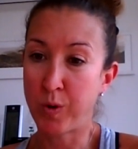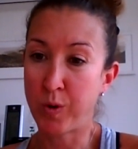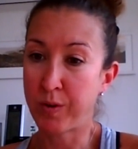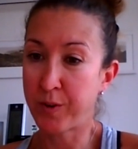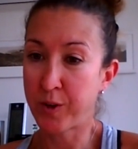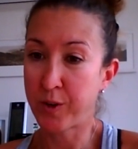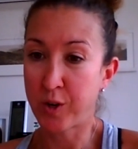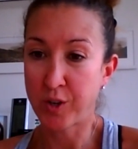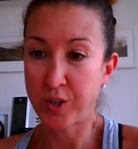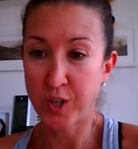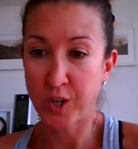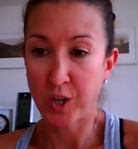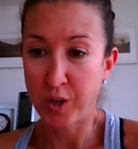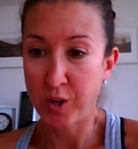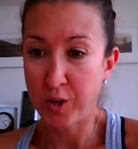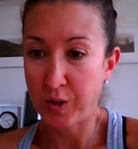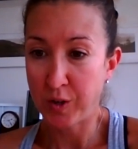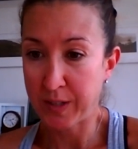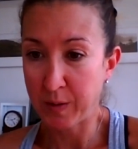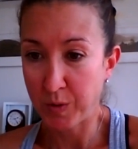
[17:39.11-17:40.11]
What have I got to
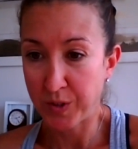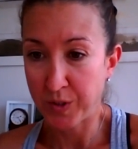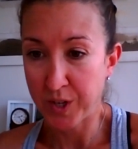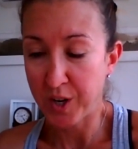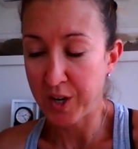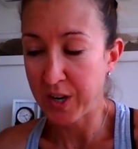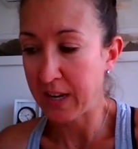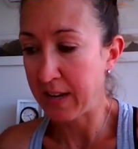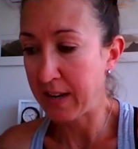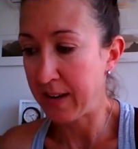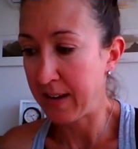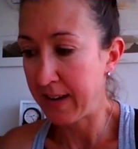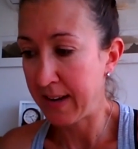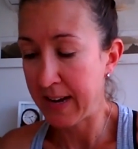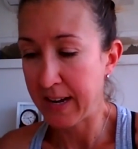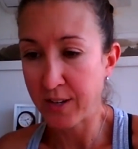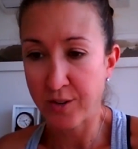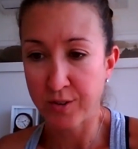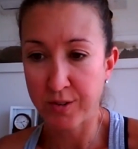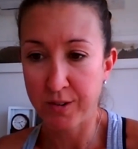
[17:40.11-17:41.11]
lose? It was only
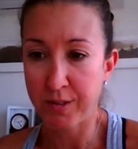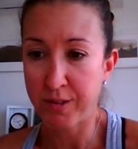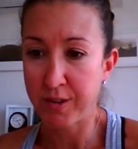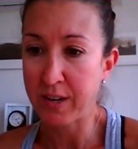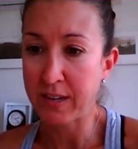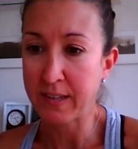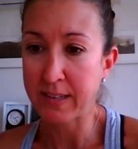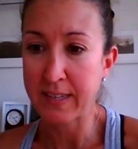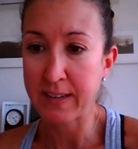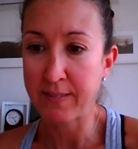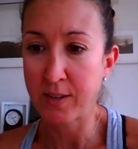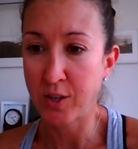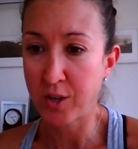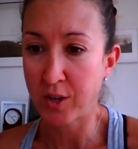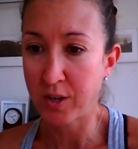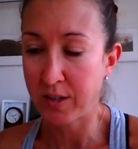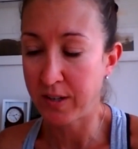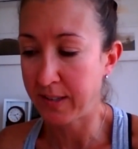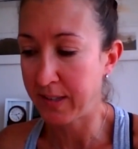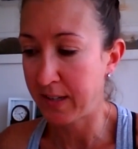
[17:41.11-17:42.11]

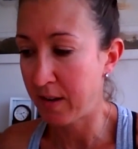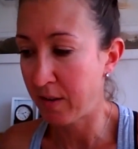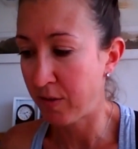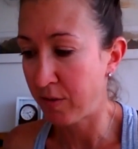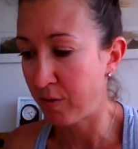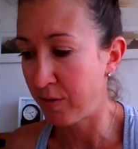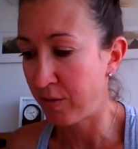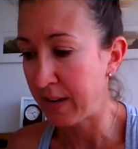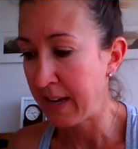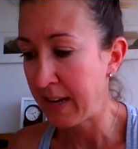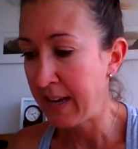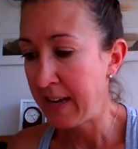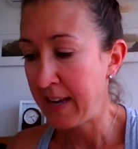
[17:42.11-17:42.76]
$137, and I thought,